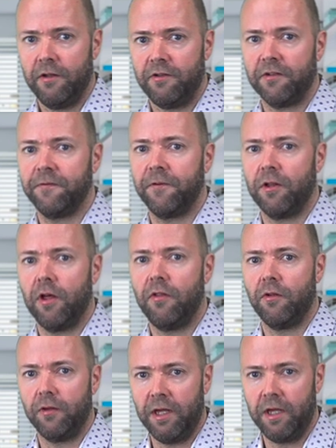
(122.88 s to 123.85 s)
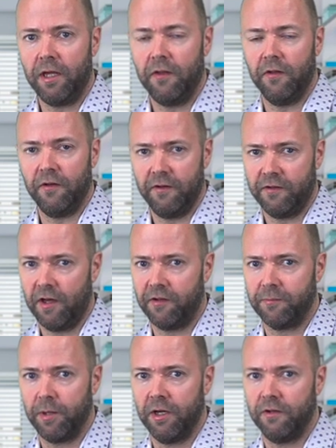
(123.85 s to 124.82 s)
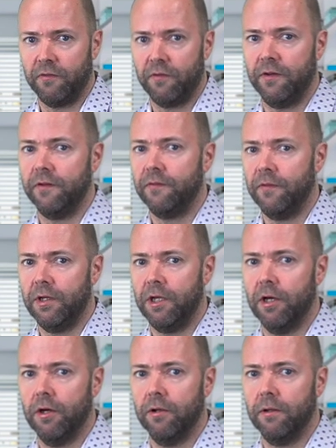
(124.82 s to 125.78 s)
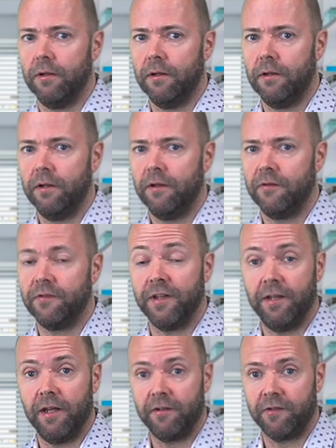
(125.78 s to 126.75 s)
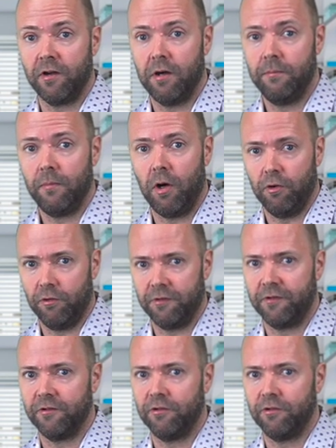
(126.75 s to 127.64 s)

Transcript: Just follow the link in the details page for this video. See you next time on Osler